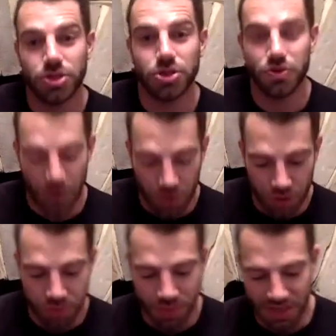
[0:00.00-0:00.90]
and you've now
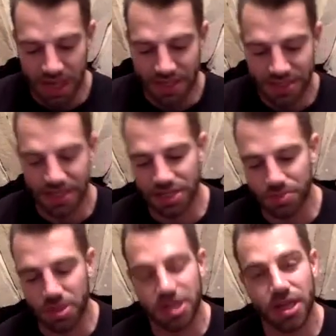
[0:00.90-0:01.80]
cost me 10 seconds of
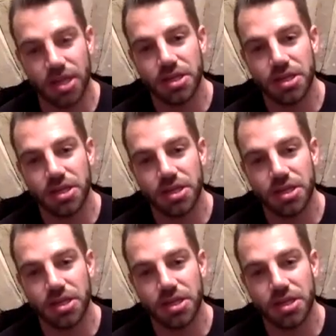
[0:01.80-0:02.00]
my day.